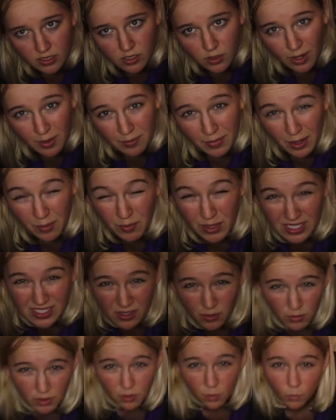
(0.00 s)
so I might mix
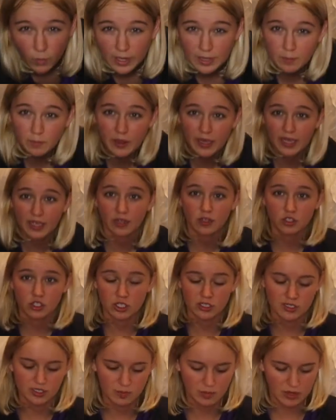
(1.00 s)
it with white paint just to